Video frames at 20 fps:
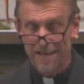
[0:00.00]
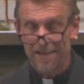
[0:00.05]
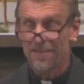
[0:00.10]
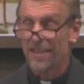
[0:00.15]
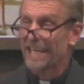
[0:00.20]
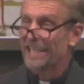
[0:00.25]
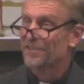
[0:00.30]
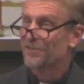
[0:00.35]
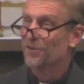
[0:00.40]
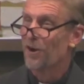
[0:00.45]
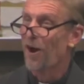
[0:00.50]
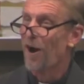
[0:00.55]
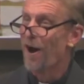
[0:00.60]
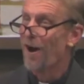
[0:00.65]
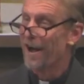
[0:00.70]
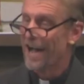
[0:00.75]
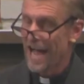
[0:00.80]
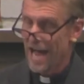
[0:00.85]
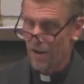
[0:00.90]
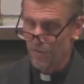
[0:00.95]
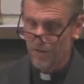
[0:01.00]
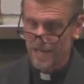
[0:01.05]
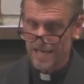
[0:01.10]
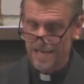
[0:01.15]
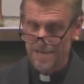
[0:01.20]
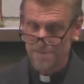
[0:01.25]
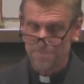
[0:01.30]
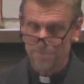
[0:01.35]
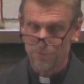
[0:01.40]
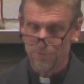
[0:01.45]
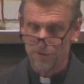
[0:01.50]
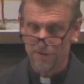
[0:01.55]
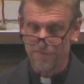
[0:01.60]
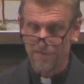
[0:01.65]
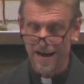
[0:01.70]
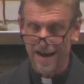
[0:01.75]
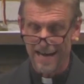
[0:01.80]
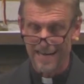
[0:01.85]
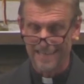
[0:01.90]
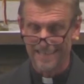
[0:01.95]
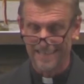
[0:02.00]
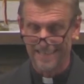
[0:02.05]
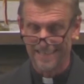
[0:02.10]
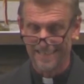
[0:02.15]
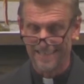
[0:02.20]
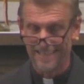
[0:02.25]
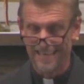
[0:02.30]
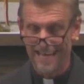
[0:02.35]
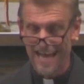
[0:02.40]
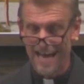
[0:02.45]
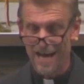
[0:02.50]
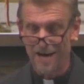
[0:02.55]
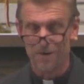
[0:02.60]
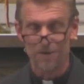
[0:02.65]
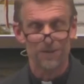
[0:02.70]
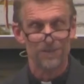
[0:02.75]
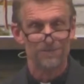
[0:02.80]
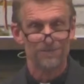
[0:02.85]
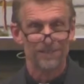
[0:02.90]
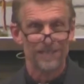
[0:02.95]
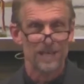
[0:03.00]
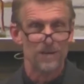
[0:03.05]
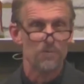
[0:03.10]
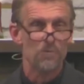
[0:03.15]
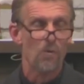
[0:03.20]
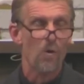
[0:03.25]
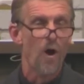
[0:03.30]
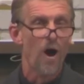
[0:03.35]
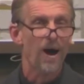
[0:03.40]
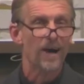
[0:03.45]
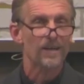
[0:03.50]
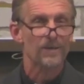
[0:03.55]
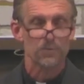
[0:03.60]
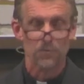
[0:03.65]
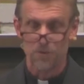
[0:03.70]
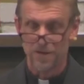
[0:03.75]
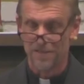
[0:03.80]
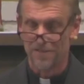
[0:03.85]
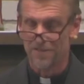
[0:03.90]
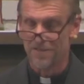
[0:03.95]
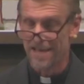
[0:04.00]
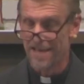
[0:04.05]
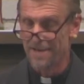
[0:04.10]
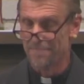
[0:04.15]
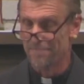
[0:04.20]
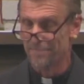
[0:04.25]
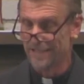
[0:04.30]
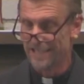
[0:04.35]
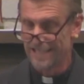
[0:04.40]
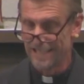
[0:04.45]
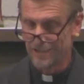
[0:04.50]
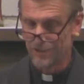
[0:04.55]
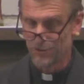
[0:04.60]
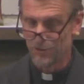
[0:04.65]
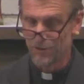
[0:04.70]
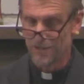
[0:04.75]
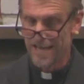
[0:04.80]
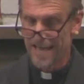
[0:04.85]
They saw how he provided, how he walked with them each